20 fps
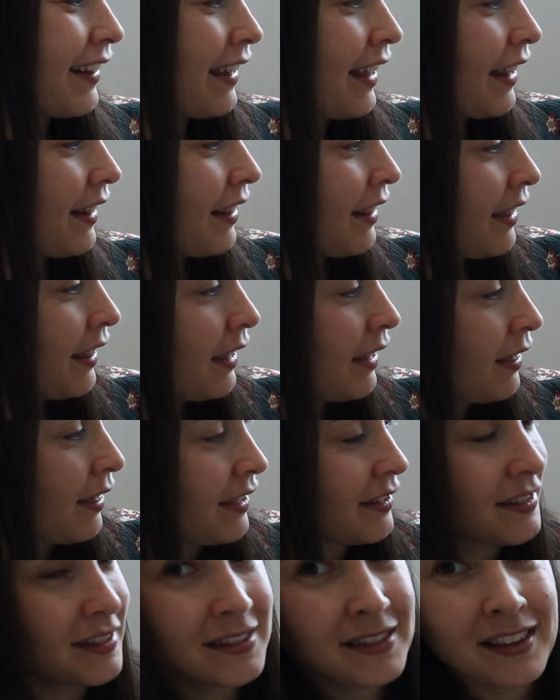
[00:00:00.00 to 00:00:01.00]
And then
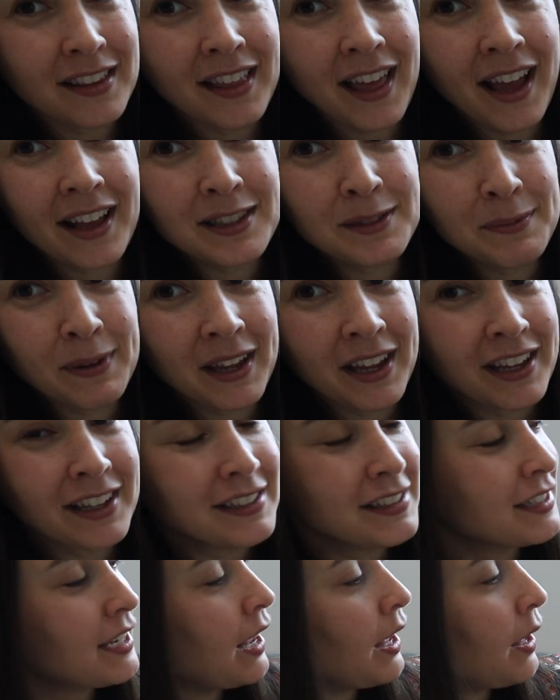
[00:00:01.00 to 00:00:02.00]
this is the last
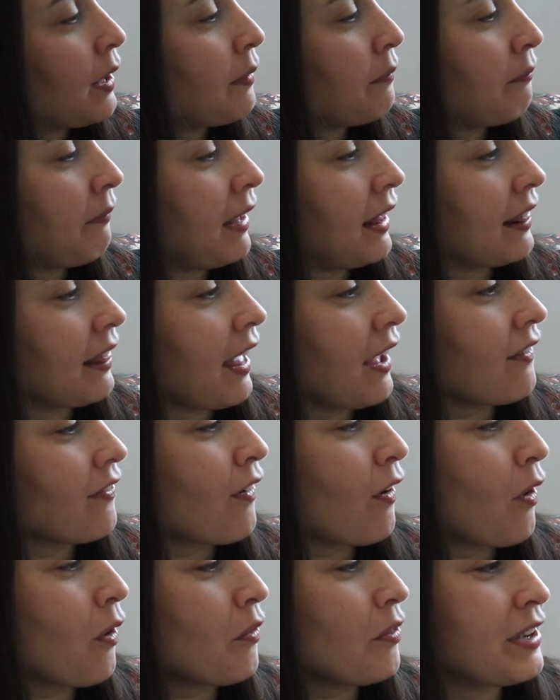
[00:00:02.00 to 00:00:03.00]
page. May
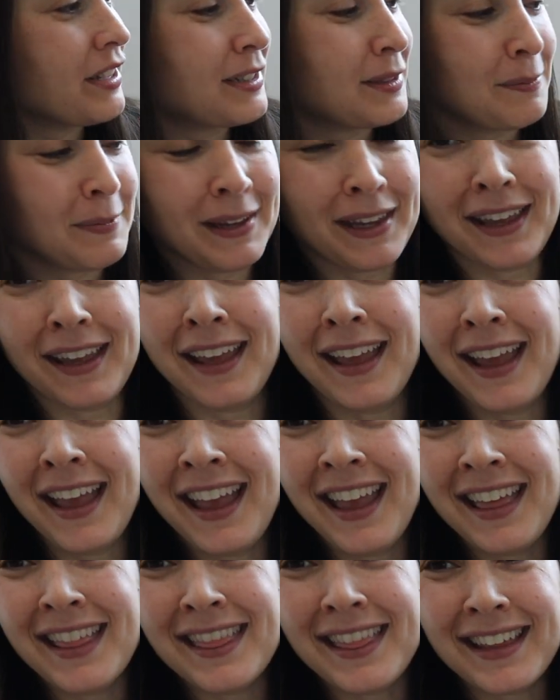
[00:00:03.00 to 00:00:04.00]
life always be
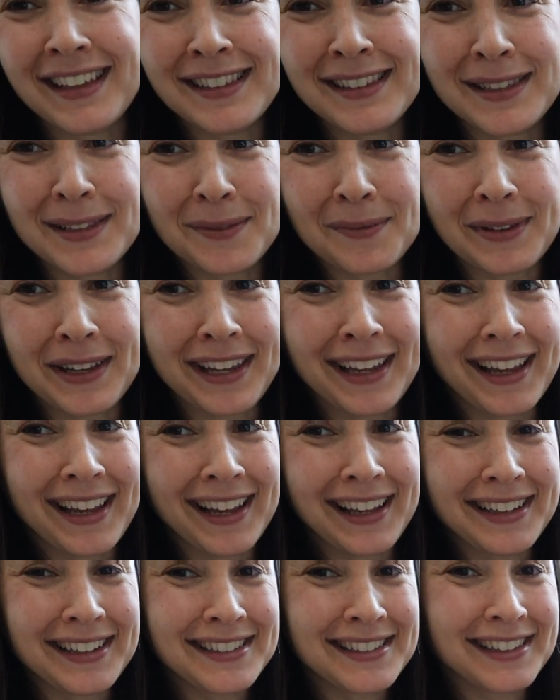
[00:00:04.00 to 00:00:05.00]
this sweet
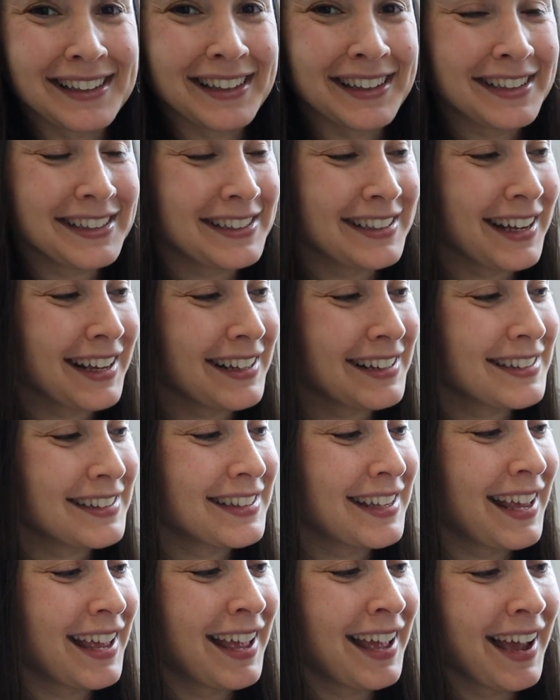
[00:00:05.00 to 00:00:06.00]
and
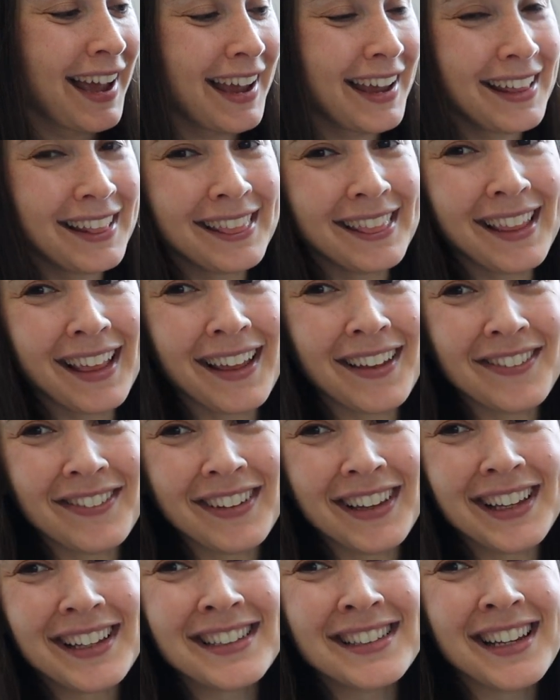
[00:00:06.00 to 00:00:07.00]
delicious. I
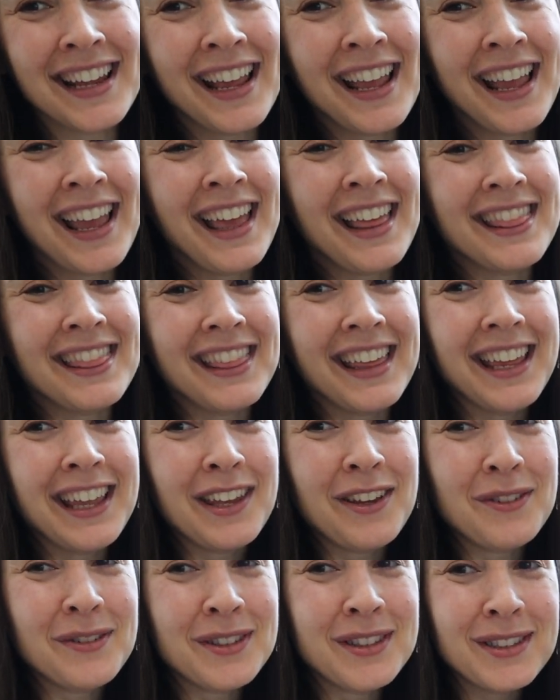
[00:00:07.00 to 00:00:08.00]
love it.
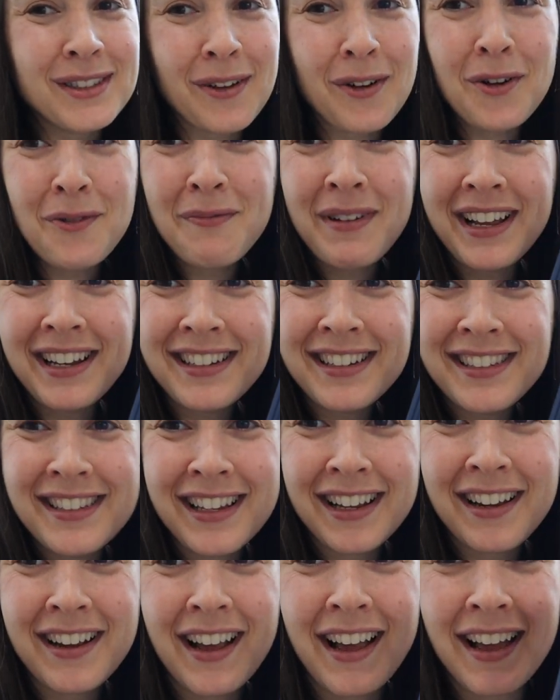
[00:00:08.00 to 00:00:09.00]
Thank you so much,
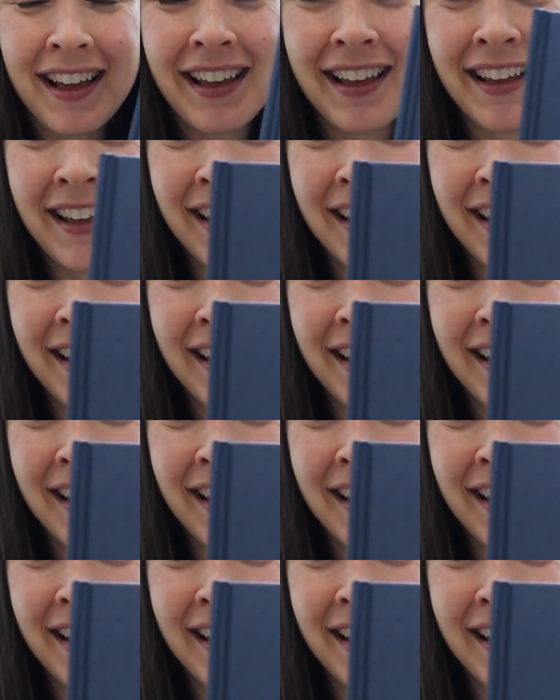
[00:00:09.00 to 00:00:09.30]
Sarah.